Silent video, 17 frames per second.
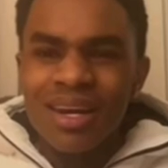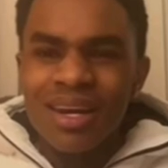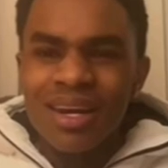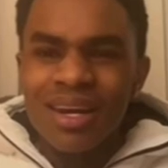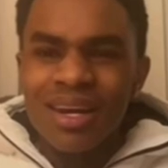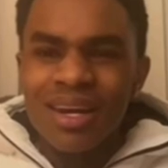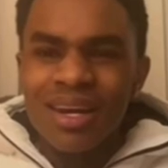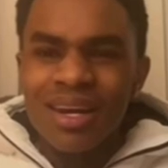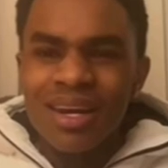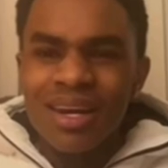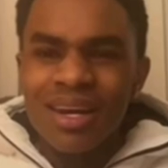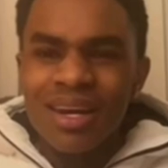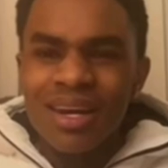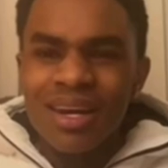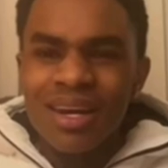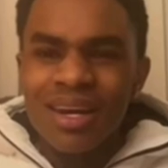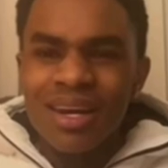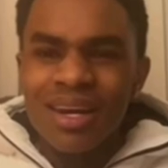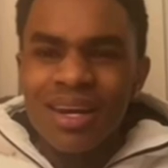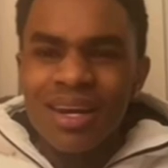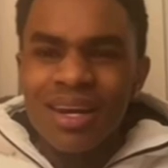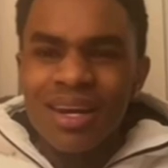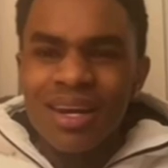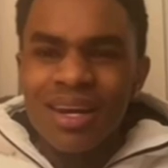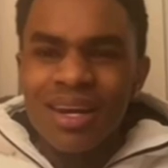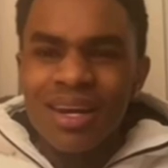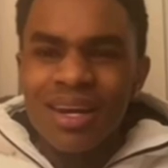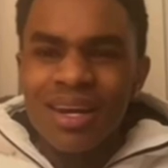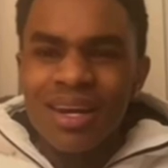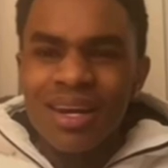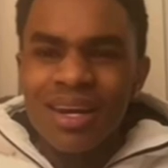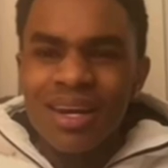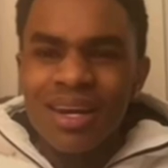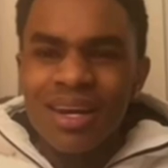kill you without a weapon. Twenty,
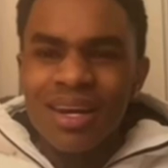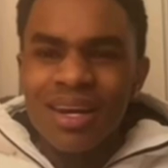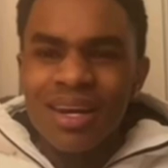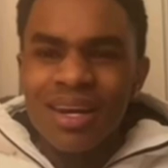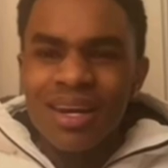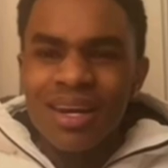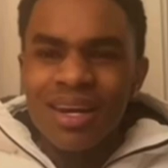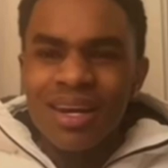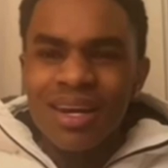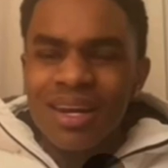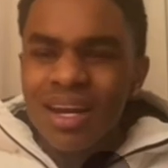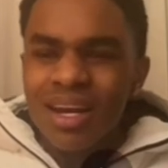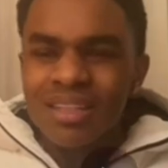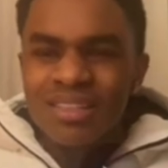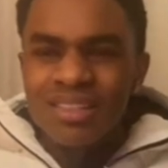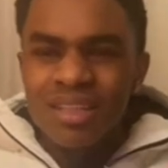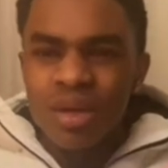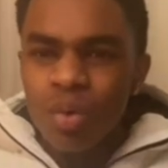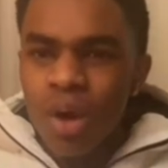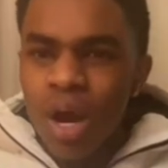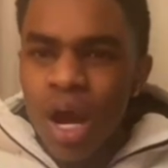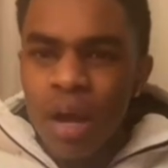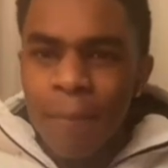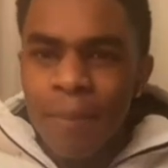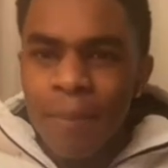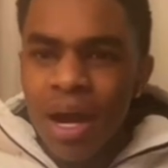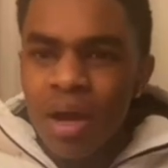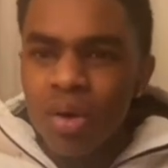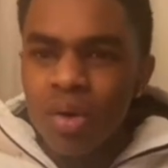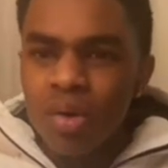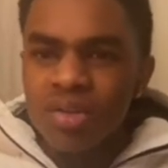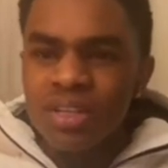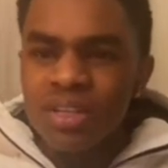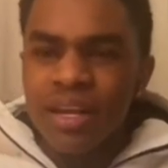like you bugging, bro. I'm yeah, Ciroc
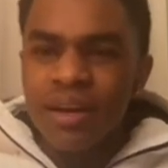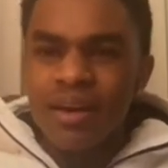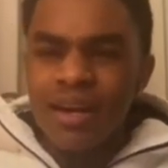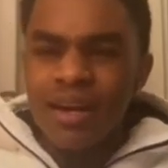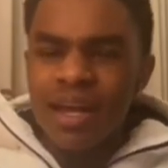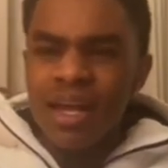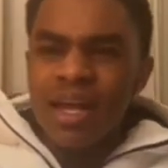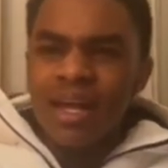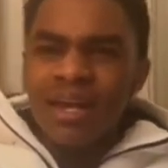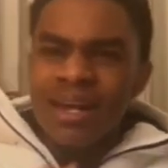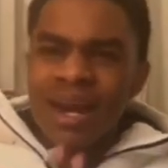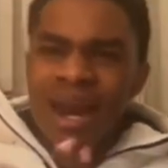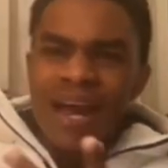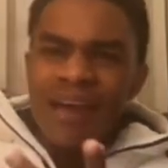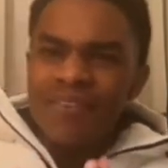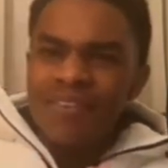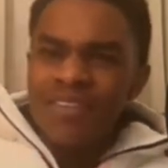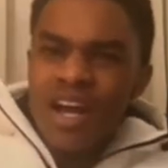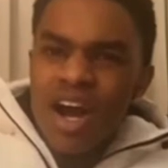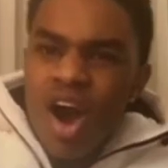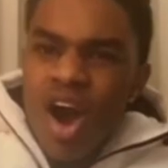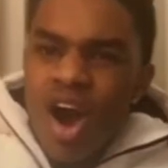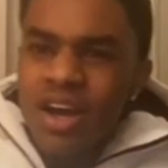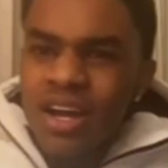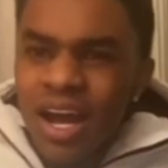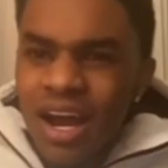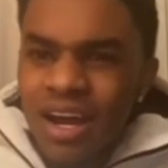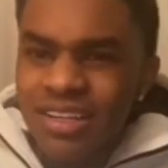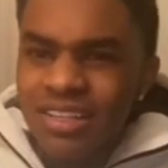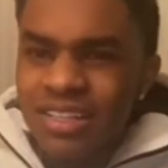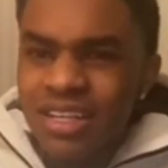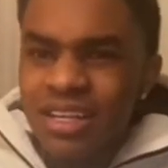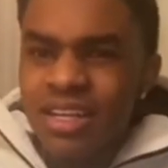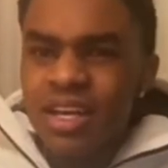bottles and knives and all kind of
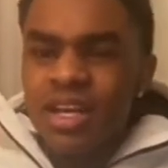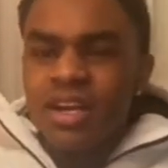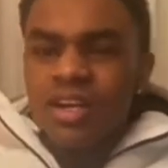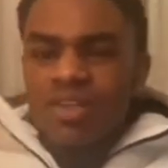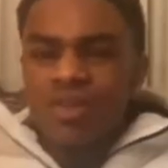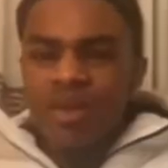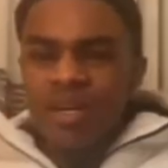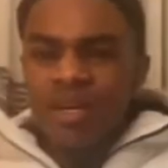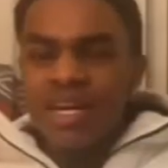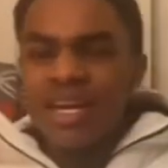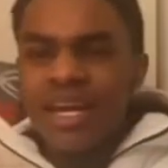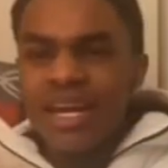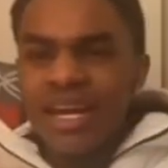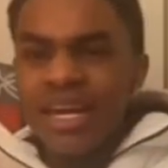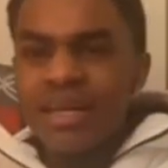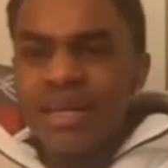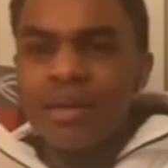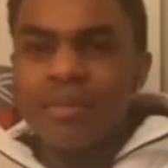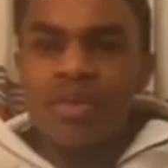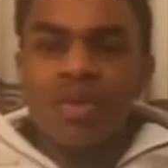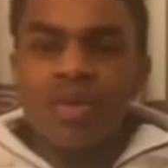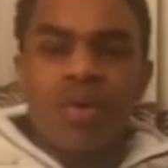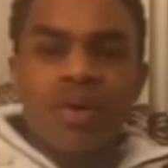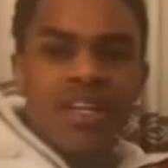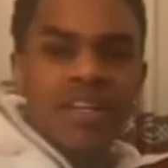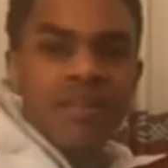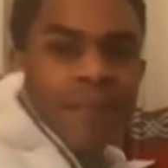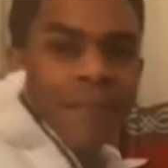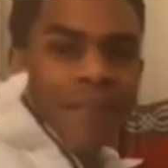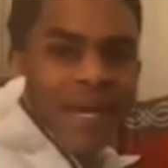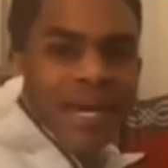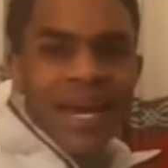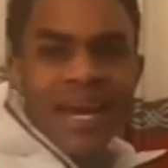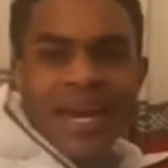shit. So the nigga ended up throwing his big
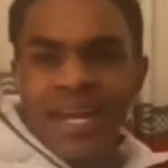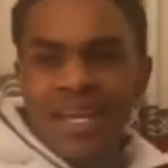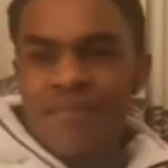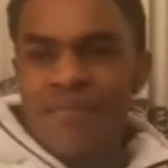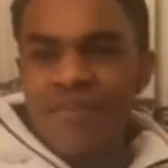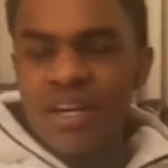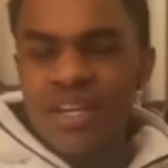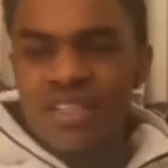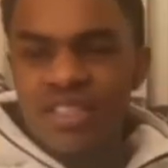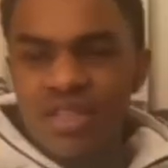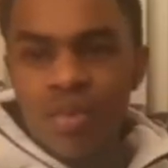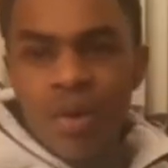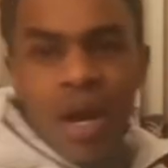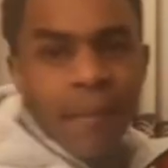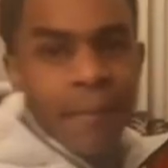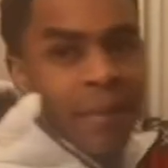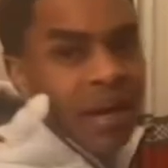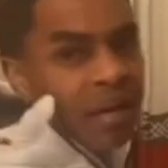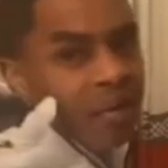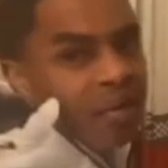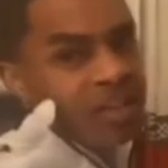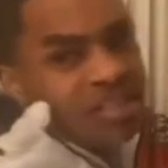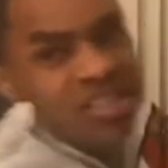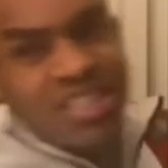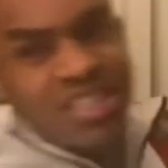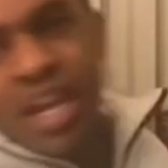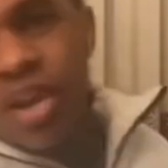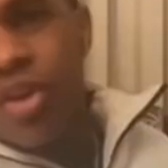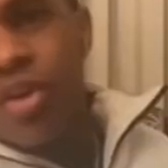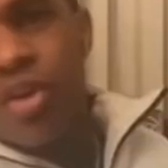ass fucking Ciroc bottle and it shattered on the